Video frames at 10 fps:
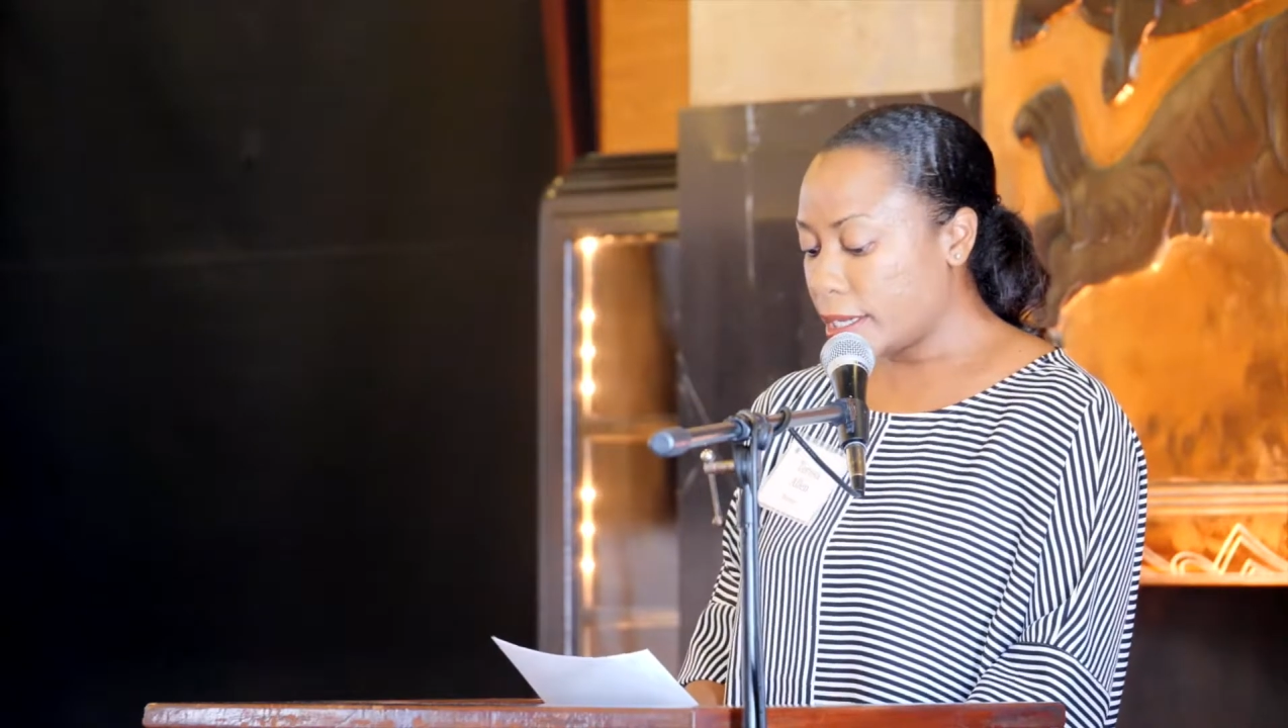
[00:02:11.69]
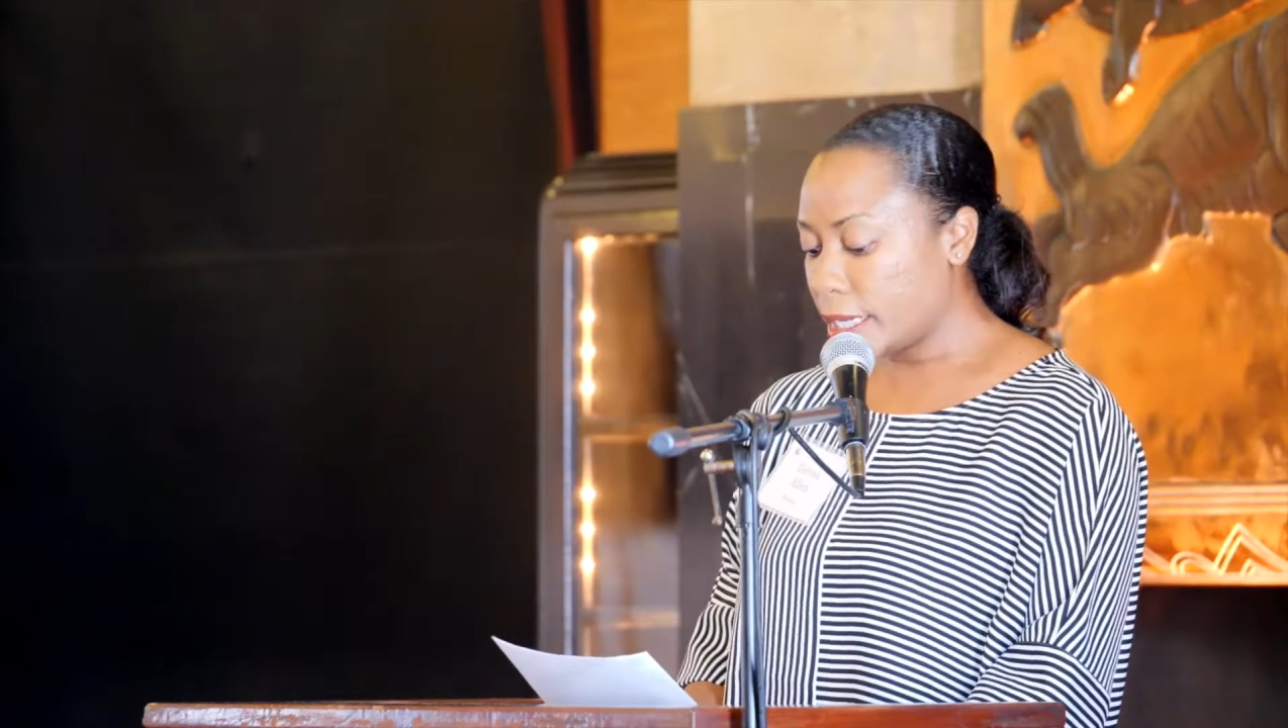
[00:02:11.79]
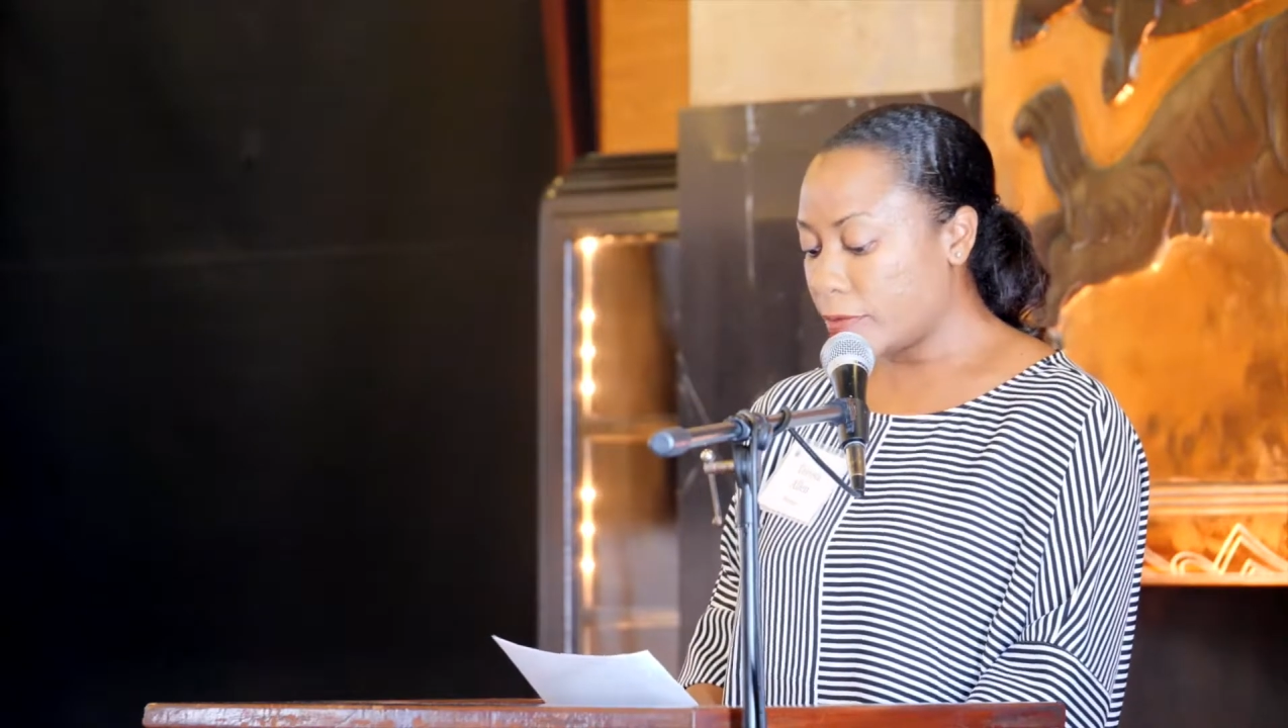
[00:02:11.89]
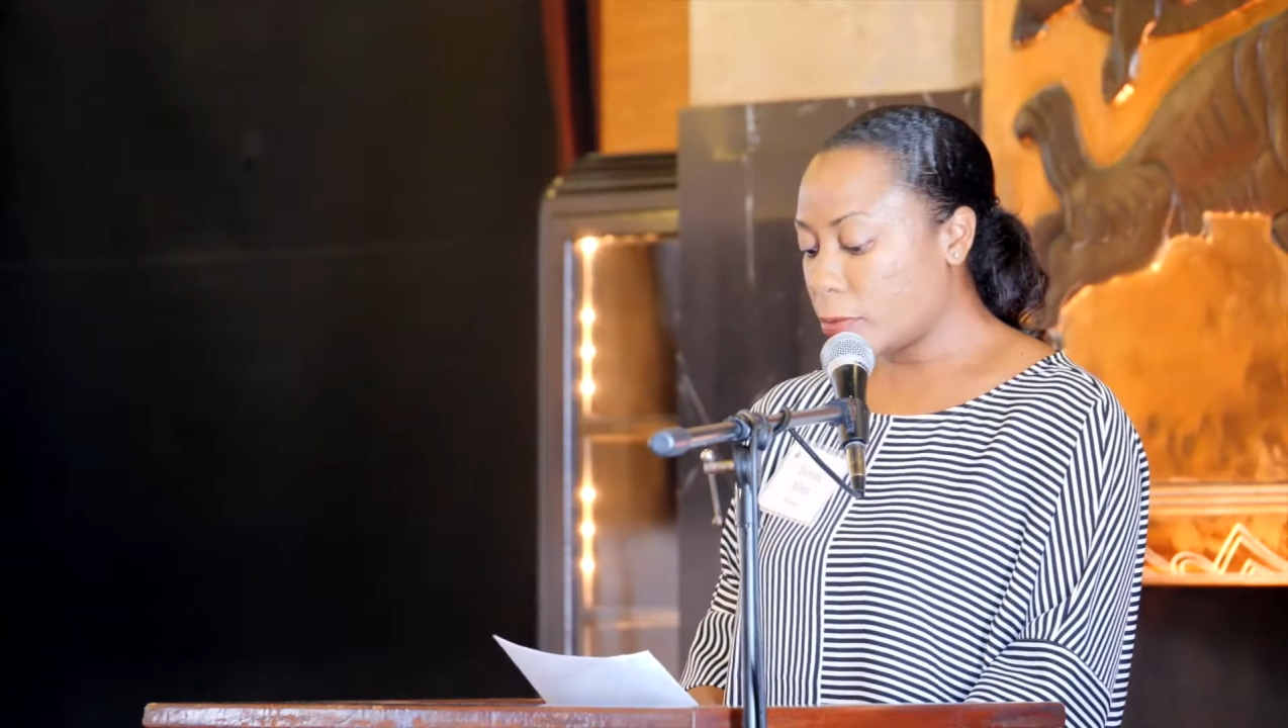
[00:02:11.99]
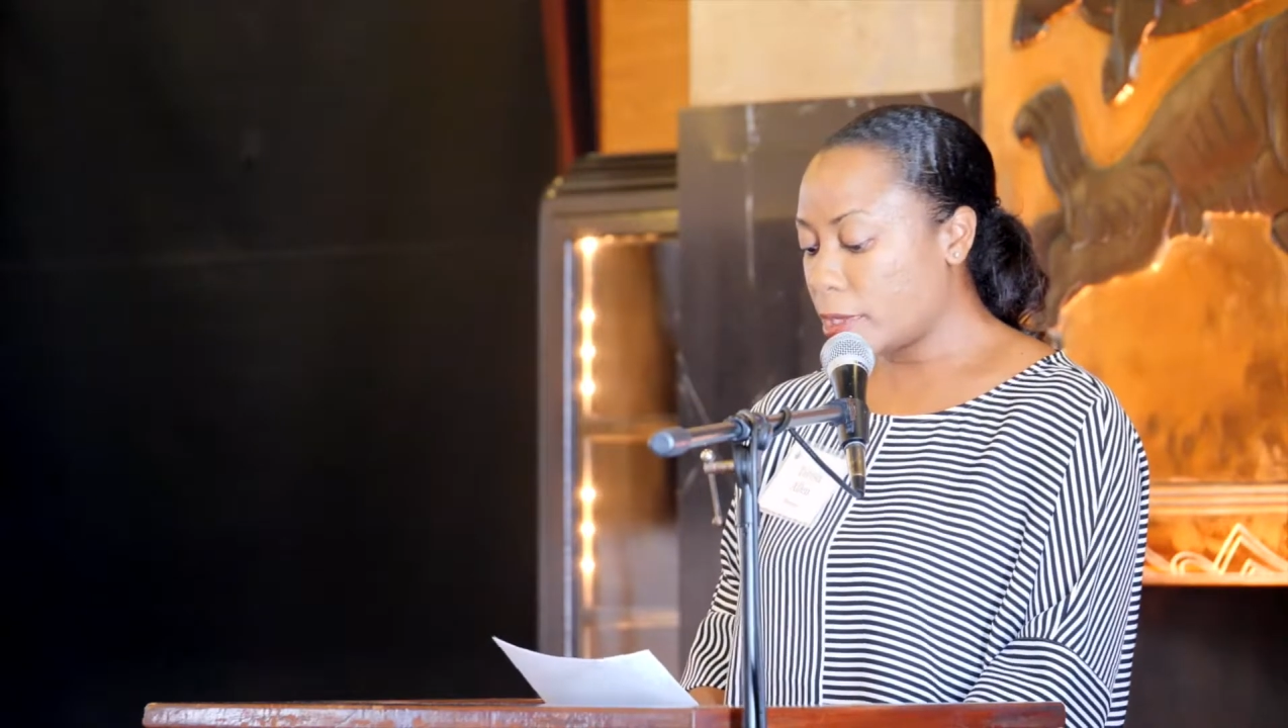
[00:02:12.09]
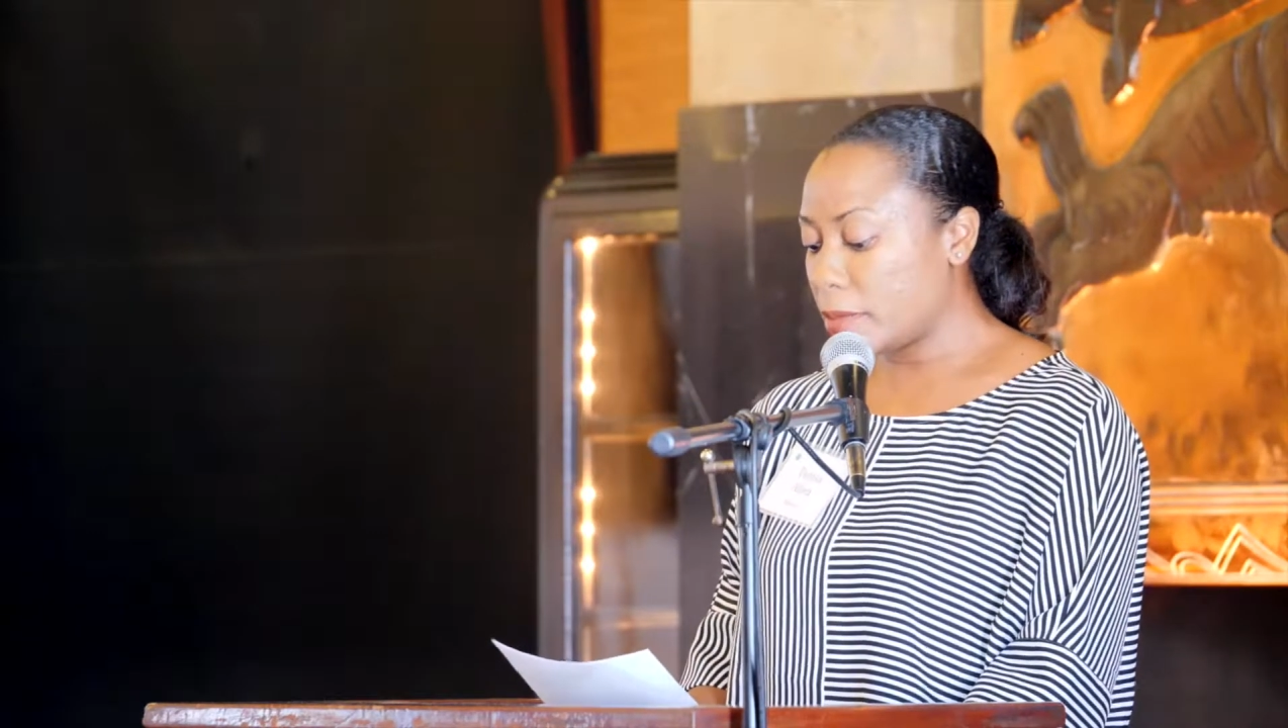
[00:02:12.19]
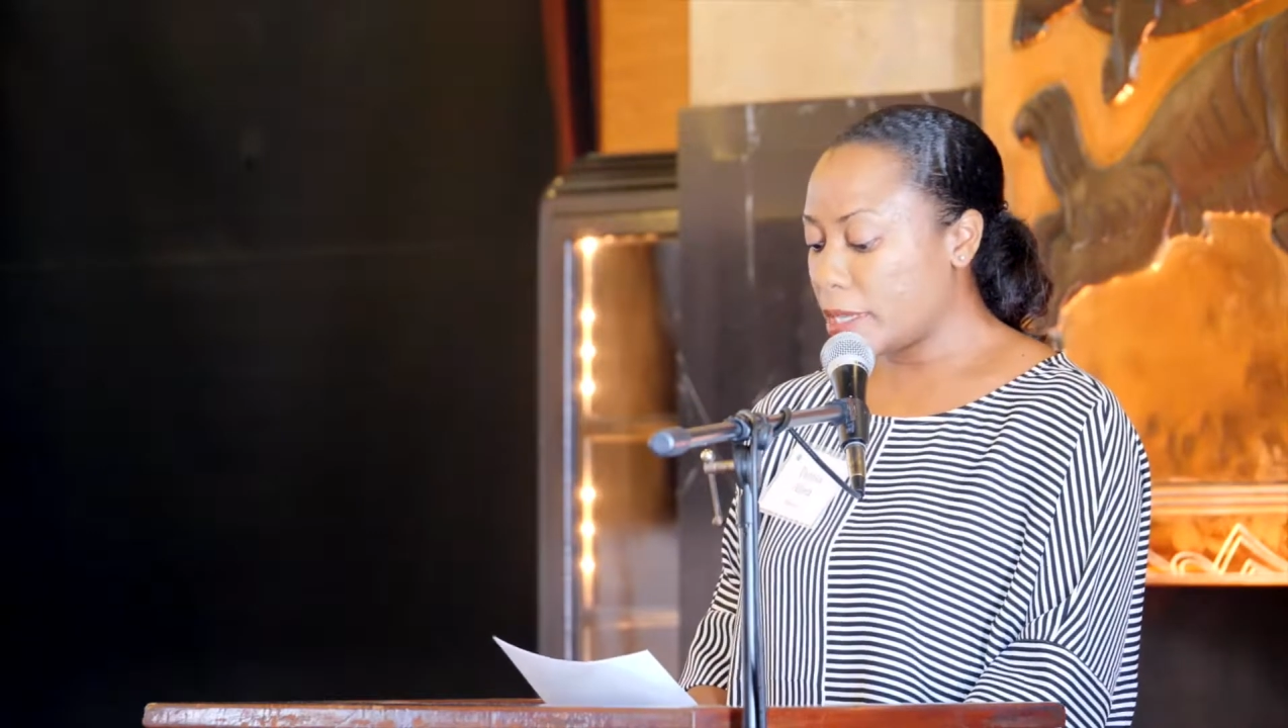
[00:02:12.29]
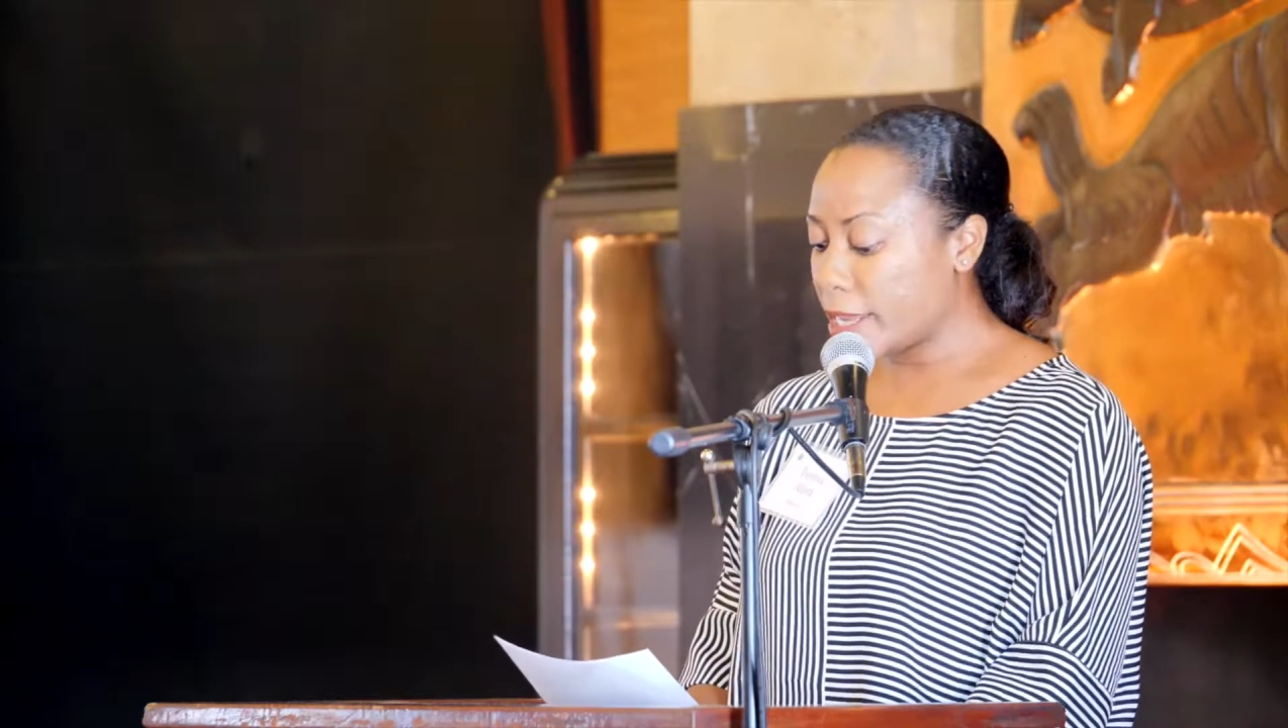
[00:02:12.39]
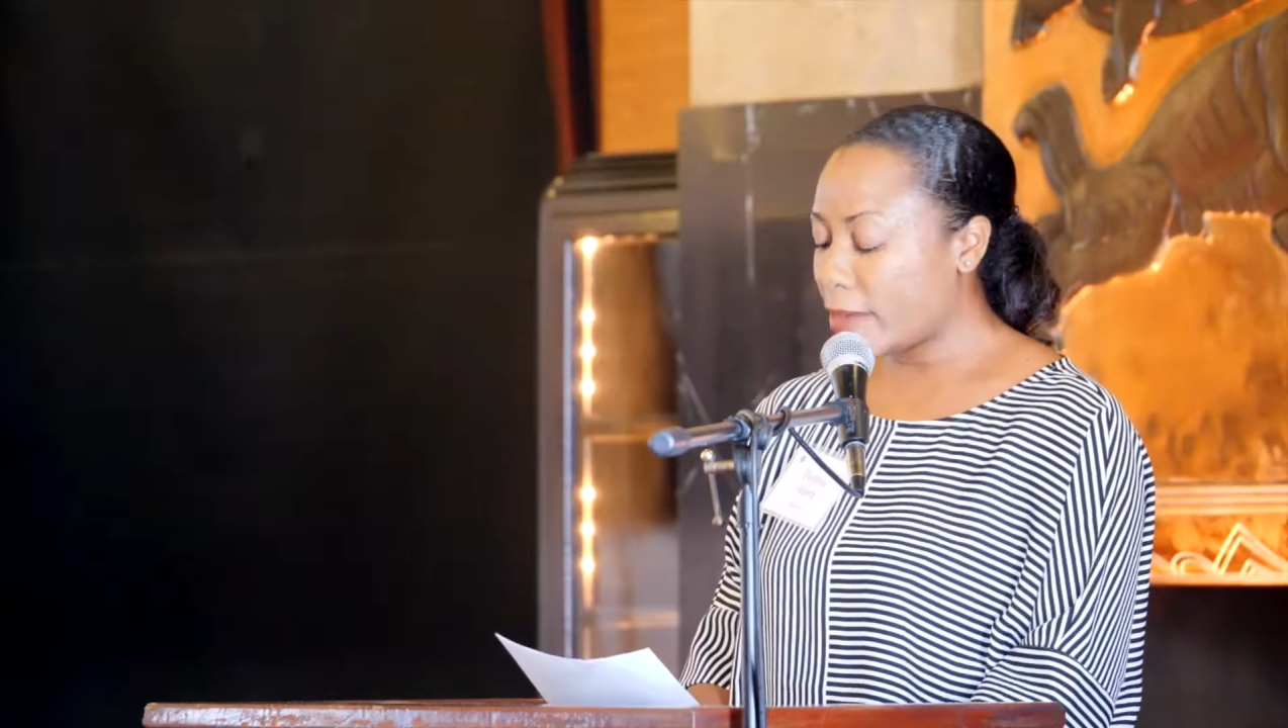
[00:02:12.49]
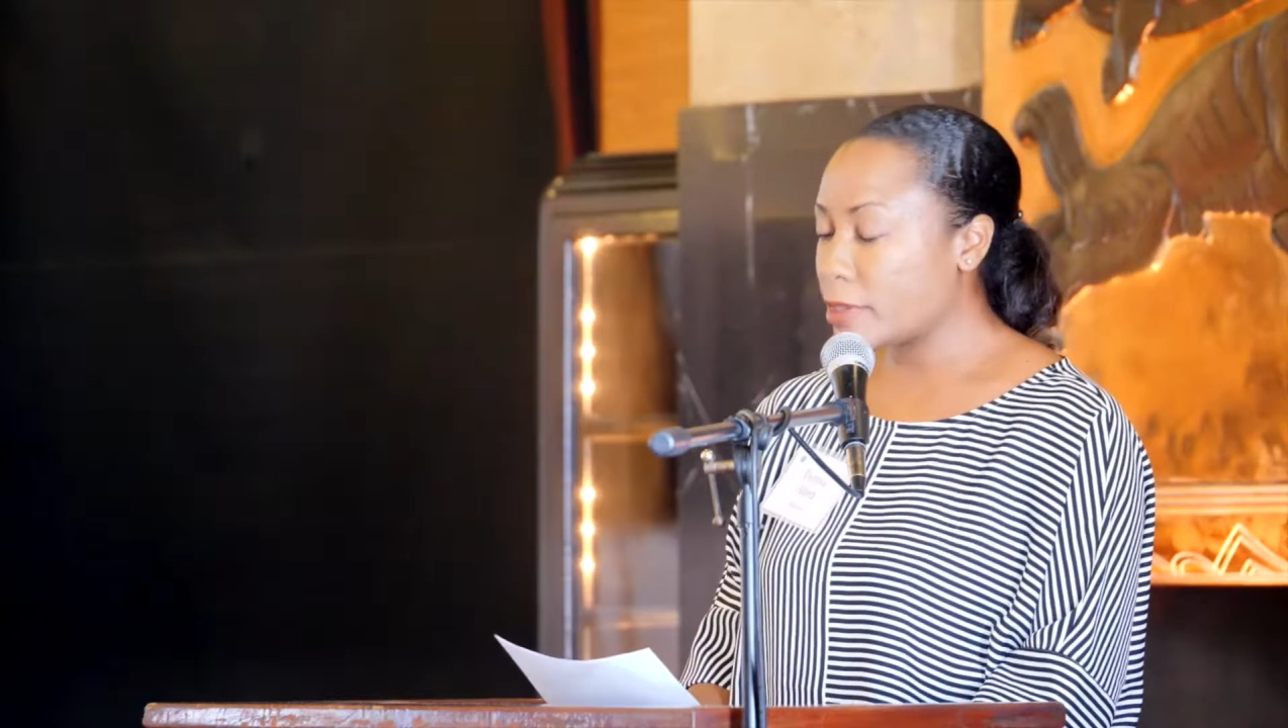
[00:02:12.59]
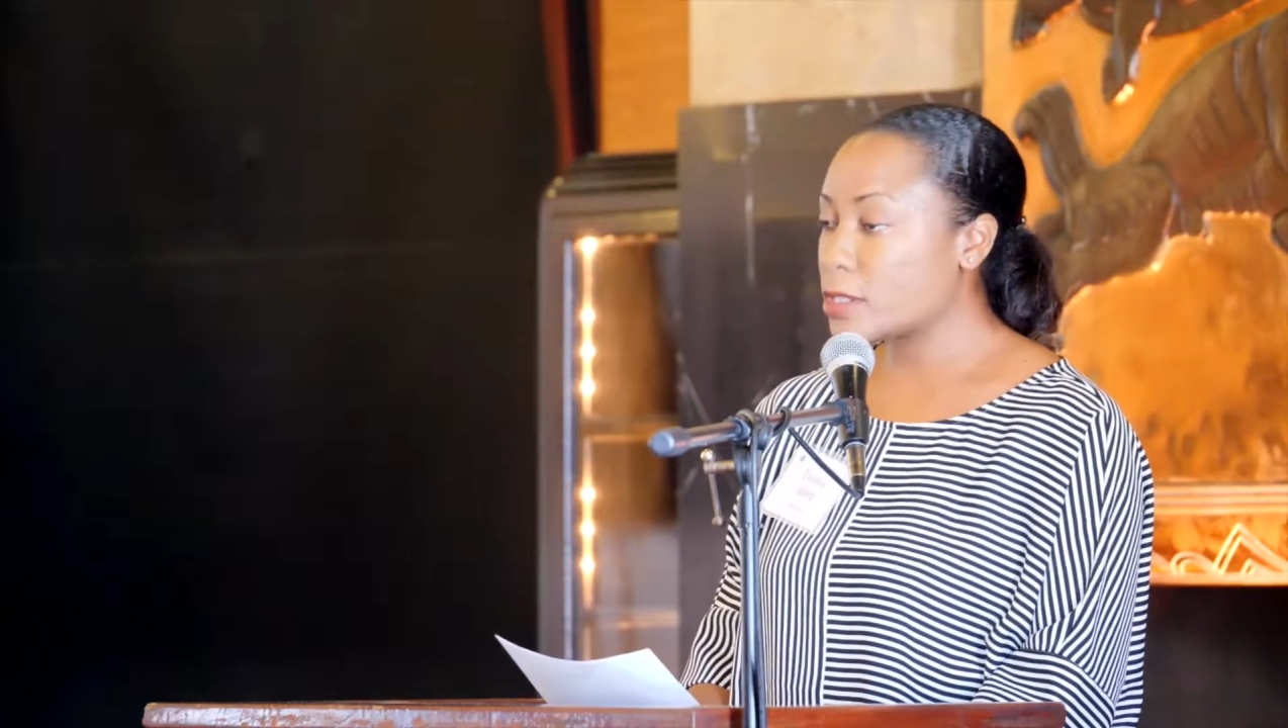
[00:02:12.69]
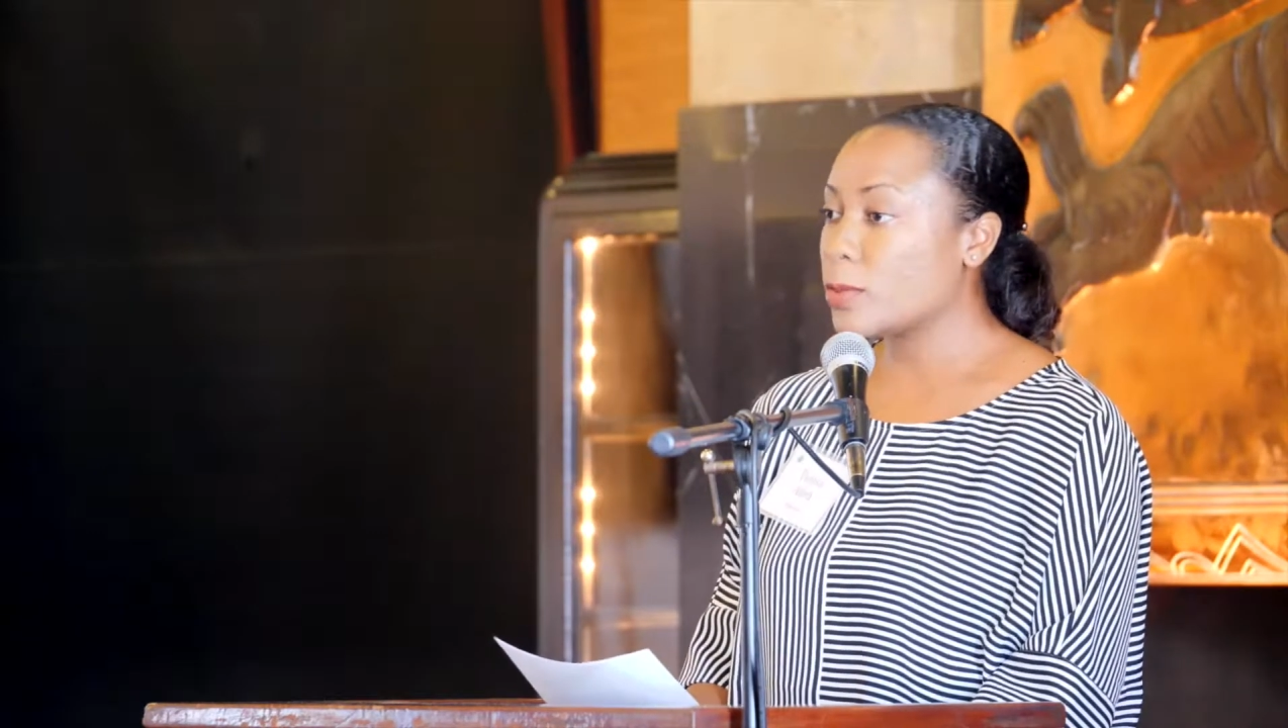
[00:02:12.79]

even when it meant having